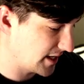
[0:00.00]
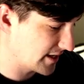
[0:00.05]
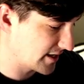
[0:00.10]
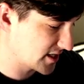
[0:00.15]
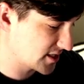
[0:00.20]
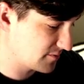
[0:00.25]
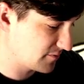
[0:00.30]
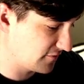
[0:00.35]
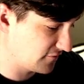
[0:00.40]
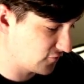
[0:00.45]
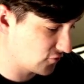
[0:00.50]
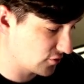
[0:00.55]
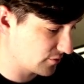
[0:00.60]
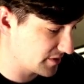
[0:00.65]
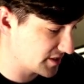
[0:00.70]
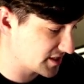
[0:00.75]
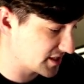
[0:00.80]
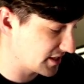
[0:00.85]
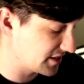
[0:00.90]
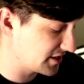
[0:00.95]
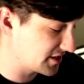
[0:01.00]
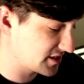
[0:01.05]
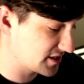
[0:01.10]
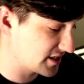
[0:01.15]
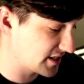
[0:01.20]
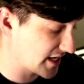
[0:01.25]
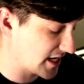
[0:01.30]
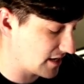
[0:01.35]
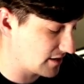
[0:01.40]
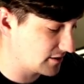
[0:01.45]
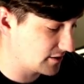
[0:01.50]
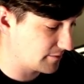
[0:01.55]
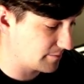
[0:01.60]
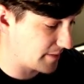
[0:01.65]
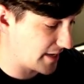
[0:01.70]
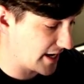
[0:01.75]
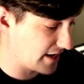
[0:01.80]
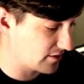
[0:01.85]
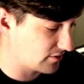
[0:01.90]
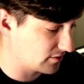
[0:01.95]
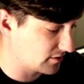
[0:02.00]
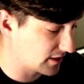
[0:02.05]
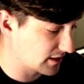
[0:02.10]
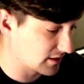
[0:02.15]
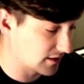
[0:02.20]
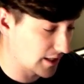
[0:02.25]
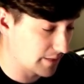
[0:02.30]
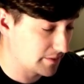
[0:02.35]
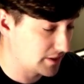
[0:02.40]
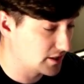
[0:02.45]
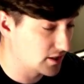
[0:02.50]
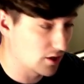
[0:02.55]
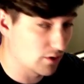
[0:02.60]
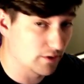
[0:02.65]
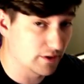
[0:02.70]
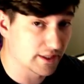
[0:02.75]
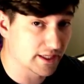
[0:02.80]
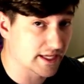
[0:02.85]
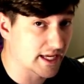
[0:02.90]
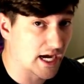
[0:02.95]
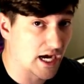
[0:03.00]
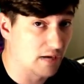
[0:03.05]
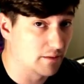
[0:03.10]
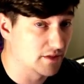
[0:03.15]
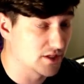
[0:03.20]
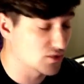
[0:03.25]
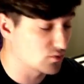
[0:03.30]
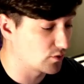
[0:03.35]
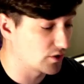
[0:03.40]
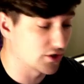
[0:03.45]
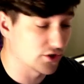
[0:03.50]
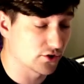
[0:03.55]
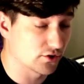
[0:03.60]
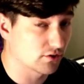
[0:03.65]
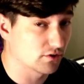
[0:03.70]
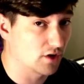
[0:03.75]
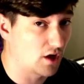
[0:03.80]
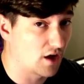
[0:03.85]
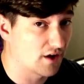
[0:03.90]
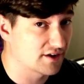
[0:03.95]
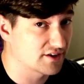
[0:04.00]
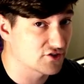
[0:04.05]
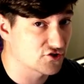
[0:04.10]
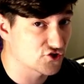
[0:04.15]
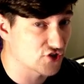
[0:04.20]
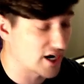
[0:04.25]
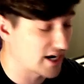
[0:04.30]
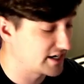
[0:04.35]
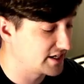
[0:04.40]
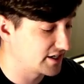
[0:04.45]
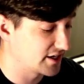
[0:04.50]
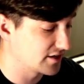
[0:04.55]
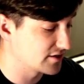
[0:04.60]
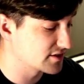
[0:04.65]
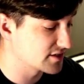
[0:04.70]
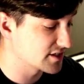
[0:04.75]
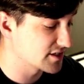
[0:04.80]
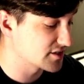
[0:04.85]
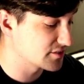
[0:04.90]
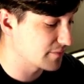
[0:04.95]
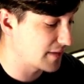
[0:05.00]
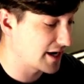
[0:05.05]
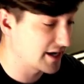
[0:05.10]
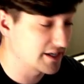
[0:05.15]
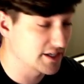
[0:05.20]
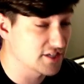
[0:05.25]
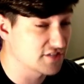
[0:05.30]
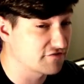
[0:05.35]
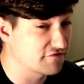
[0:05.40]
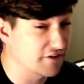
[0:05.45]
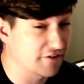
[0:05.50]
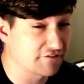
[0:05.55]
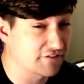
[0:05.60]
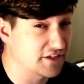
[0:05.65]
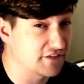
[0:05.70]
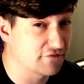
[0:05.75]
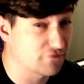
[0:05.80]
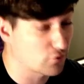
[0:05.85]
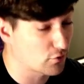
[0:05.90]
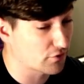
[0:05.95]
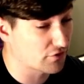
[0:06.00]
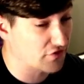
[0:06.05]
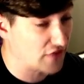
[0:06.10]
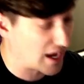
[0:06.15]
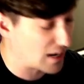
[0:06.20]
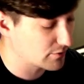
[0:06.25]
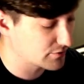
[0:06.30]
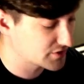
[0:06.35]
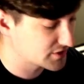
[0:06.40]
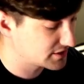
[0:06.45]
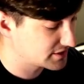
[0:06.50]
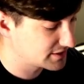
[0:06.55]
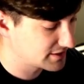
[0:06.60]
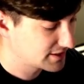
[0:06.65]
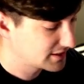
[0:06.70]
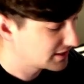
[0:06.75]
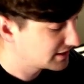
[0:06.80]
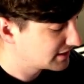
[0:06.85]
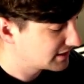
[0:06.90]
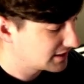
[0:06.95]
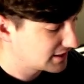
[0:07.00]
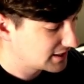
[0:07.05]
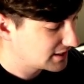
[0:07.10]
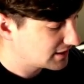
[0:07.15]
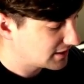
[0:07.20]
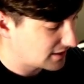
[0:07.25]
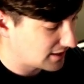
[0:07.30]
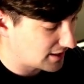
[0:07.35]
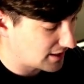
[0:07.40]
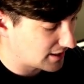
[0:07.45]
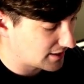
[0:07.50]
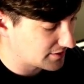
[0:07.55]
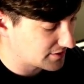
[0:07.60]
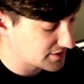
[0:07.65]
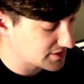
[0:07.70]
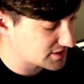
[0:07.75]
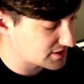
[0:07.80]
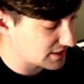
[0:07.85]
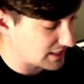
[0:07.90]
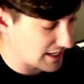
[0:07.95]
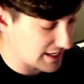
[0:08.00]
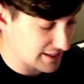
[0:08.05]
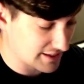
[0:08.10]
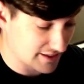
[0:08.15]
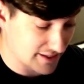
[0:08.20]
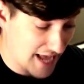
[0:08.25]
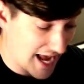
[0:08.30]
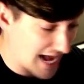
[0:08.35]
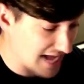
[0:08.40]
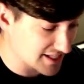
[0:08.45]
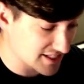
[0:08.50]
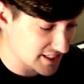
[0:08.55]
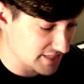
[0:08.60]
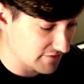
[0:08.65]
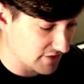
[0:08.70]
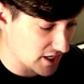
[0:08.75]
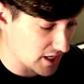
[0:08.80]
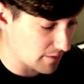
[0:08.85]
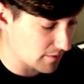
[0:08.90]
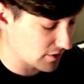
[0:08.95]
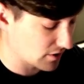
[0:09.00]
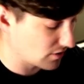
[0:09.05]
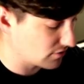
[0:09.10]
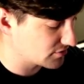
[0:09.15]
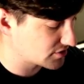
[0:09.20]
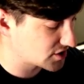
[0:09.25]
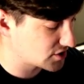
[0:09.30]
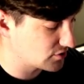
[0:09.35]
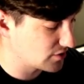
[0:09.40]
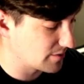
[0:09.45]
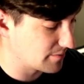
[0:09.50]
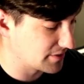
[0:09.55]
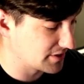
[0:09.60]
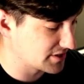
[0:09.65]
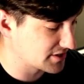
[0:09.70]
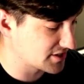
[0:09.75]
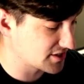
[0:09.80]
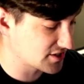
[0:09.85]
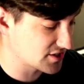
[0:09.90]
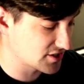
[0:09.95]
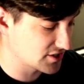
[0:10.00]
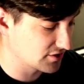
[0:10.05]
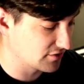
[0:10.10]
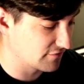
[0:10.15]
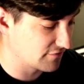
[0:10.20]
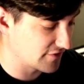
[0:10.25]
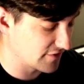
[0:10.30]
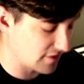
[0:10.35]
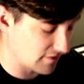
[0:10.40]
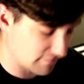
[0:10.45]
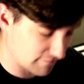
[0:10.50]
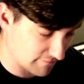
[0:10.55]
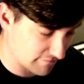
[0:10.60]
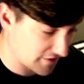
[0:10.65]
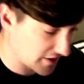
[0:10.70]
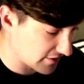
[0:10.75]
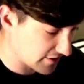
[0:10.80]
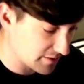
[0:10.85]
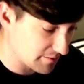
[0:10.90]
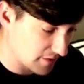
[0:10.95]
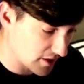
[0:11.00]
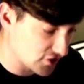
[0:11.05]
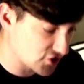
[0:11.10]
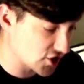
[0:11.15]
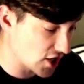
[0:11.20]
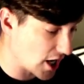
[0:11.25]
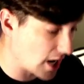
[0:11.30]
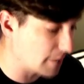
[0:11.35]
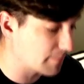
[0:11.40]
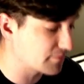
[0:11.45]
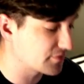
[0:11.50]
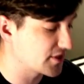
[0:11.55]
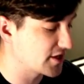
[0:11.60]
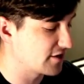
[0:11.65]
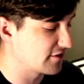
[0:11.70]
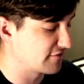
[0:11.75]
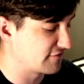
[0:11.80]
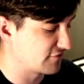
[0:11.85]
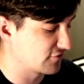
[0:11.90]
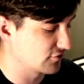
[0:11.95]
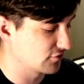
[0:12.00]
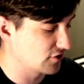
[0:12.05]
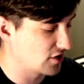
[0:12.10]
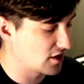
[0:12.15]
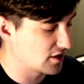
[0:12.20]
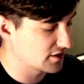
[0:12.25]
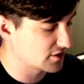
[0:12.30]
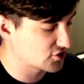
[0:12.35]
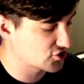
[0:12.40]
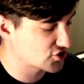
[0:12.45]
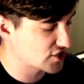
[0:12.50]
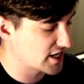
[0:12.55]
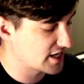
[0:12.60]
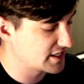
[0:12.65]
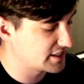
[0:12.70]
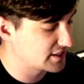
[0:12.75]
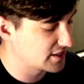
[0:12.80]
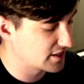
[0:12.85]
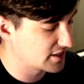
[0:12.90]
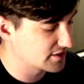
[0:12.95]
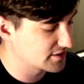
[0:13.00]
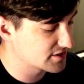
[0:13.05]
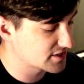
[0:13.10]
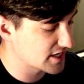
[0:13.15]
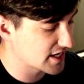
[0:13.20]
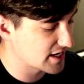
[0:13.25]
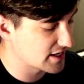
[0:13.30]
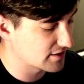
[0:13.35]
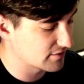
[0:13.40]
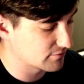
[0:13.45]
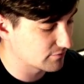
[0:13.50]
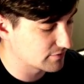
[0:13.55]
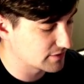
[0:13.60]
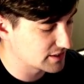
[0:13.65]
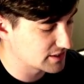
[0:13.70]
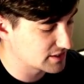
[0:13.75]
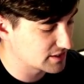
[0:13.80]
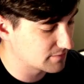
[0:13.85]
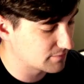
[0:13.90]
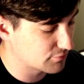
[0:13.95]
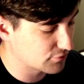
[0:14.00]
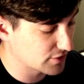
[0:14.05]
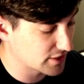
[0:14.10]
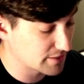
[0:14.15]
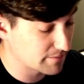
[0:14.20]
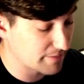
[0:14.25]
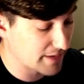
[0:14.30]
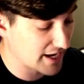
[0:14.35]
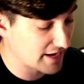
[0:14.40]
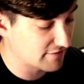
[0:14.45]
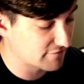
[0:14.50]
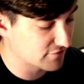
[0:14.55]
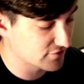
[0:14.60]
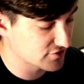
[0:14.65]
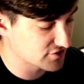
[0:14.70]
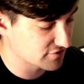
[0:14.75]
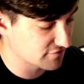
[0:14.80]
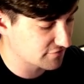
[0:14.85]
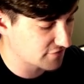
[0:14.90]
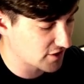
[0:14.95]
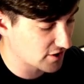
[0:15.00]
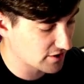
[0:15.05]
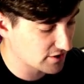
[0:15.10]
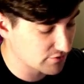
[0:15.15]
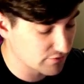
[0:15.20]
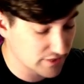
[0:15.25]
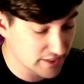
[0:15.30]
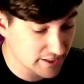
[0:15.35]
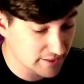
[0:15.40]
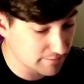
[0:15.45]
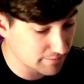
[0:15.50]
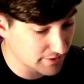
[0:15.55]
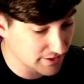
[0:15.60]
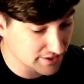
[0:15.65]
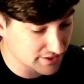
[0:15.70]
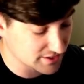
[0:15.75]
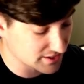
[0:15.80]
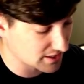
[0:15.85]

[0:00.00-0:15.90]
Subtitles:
I guess before we send this thing out into battle, like, let me know in the comments what your longest shiny hunt is. Mine is 54,000. This hasn't even come close to it, but this is still very much up there for longest shiny hunts, and we did pretty bad for Safari Week, but